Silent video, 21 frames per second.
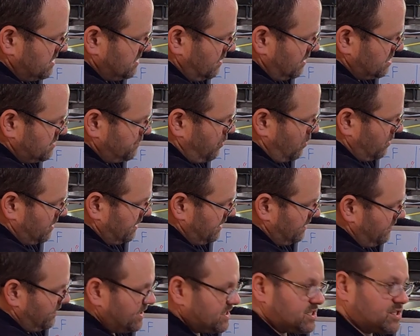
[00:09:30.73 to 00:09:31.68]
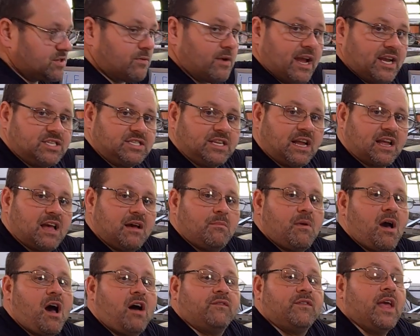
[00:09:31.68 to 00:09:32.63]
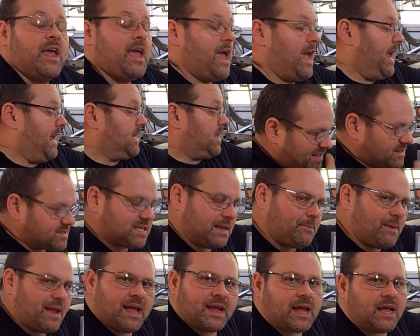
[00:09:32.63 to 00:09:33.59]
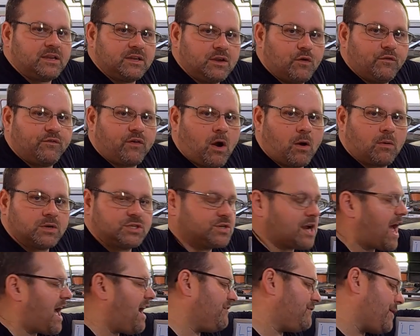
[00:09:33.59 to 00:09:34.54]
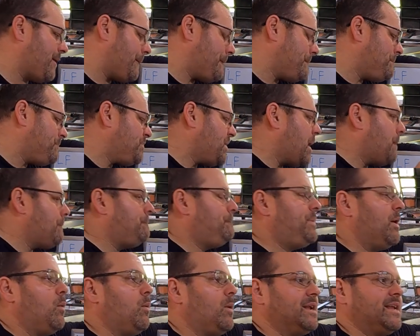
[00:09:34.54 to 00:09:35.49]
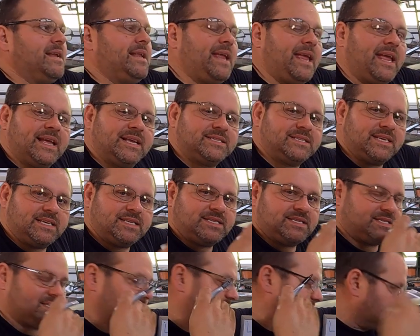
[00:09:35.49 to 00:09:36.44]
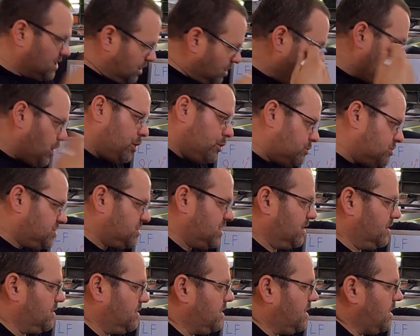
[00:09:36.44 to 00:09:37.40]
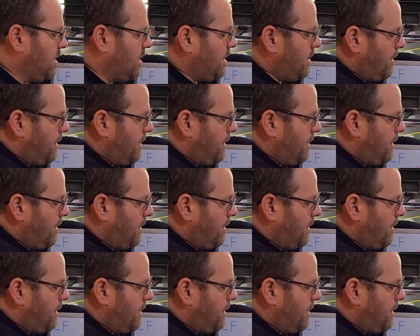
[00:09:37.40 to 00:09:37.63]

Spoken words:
So it's pointed in this direction. I come off, but they'll say, man, I got no forward drive. But what it is it's an illusion.